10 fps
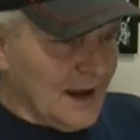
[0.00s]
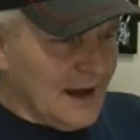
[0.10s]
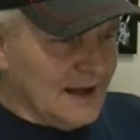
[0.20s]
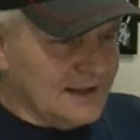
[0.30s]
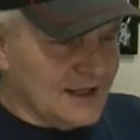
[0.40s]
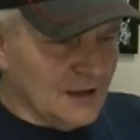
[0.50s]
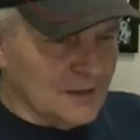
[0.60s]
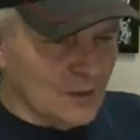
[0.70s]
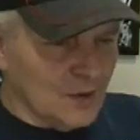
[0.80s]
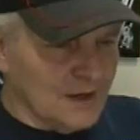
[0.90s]
And
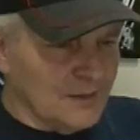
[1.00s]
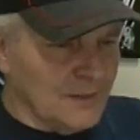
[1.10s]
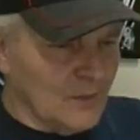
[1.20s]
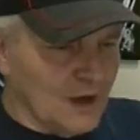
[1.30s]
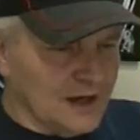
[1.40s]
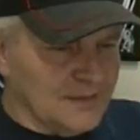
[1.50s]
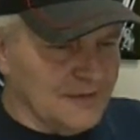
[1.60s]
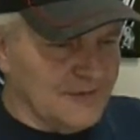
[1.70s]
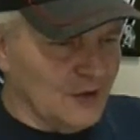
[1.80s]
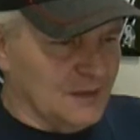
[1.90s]
Gilbert, what a
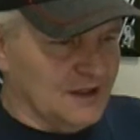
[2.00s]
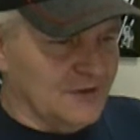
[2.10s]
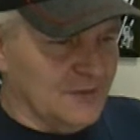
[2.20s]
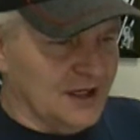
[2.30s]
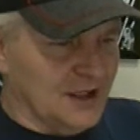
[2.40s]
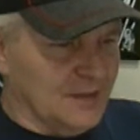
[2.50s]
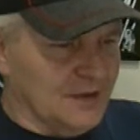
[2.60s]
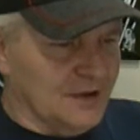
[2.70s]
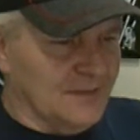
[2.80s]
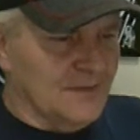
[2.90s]
performance from
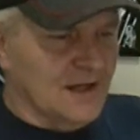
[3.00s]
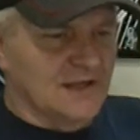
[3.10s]
Gilbert.